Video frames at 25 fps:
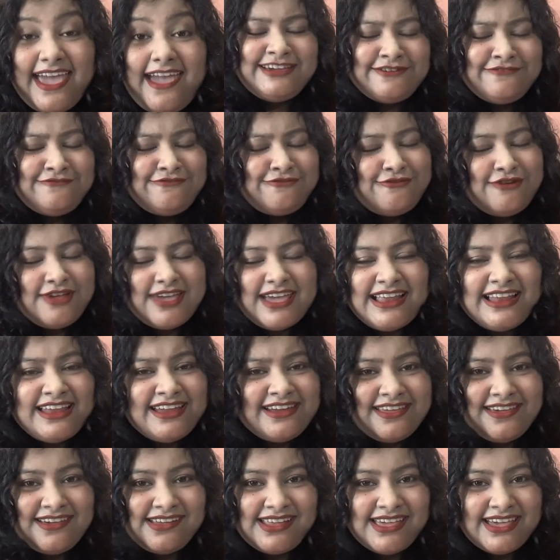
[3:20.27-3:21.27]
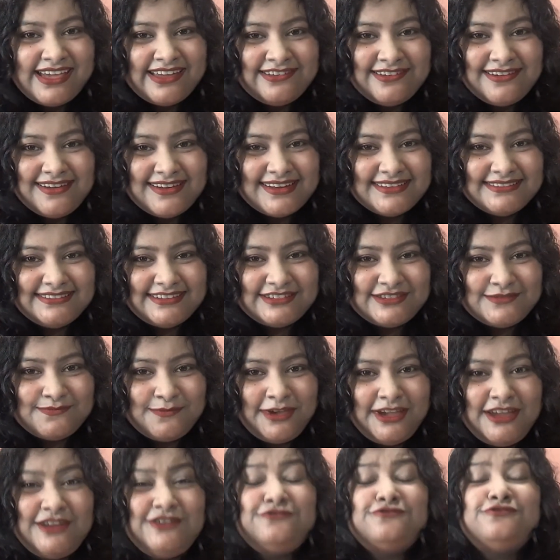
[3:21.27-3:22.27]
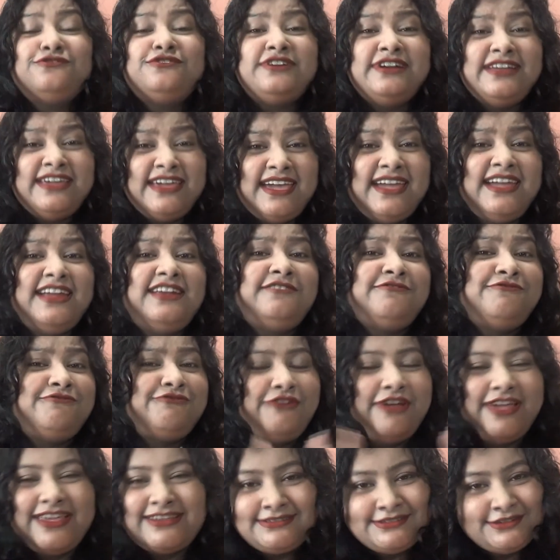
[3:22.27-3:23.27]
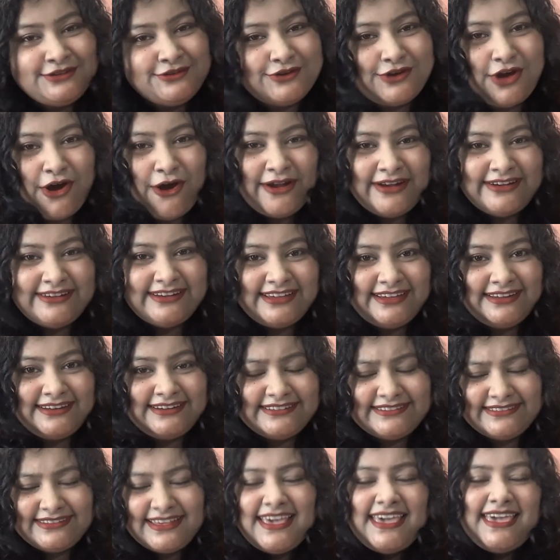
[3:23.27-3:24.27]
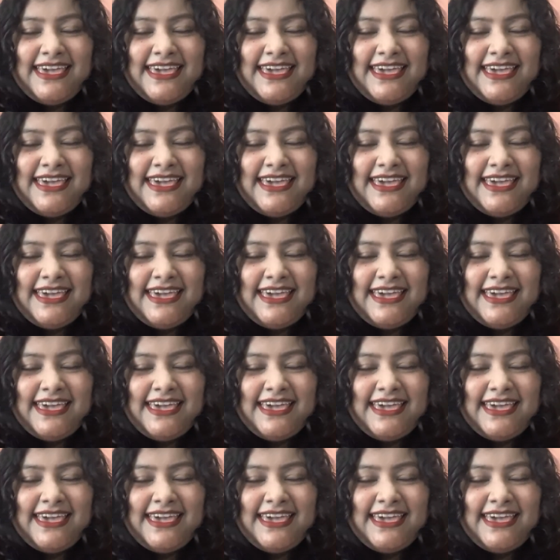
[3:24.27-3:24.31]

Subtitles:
It really, really encourages me to create fresh new contents.